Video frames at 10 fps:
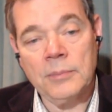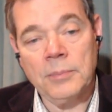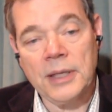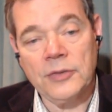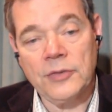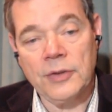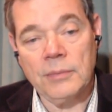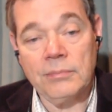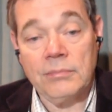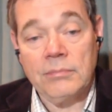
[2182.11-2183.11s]
because
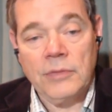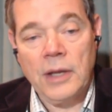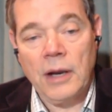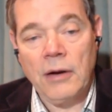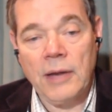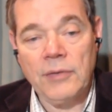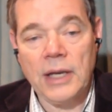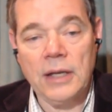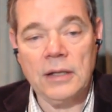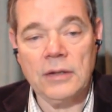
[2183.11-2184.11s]
they are
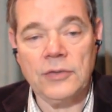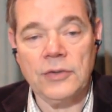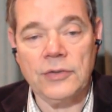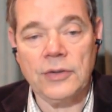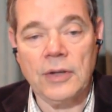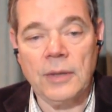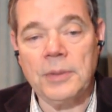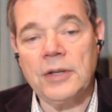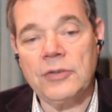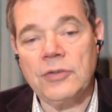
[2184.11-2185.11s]
advocating this as a
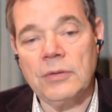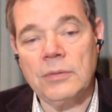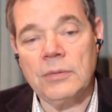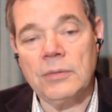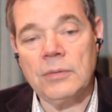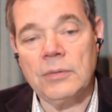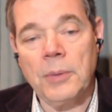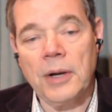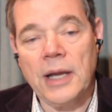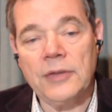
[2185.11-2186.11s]
potential
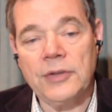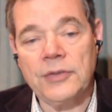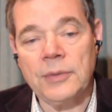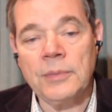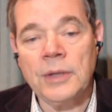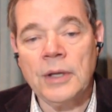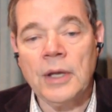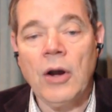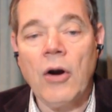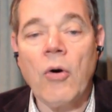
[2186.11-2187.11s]
broadcast system,
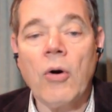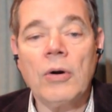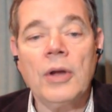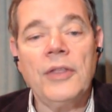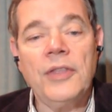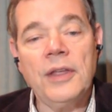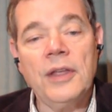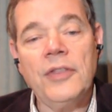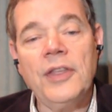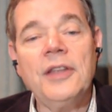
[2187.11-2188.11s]
or the
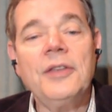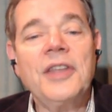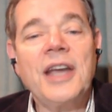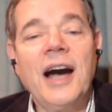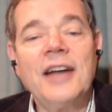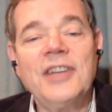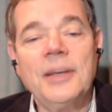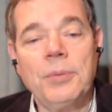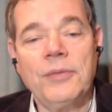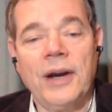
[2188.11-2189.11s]

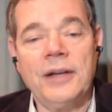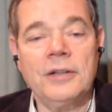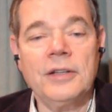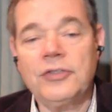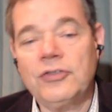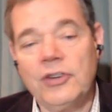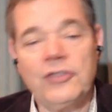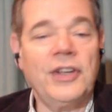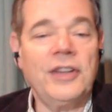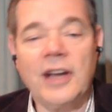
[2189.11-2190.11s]
content provider. Let's
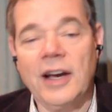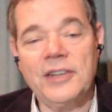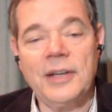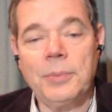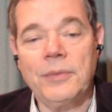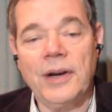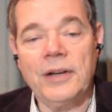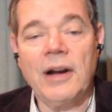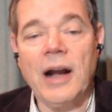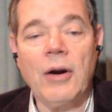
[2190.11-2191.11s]
just say the content
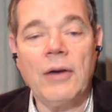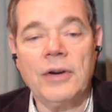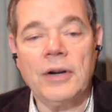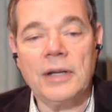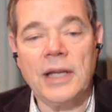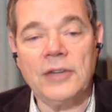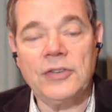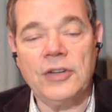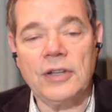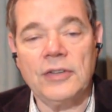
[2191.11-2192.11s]
provider, however,
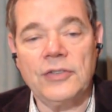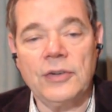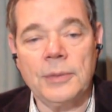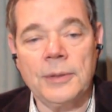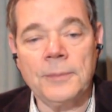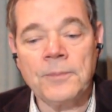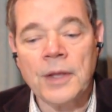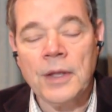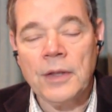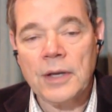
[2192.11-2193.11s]
gets to the consumer.
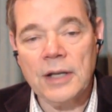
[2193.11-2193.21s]
The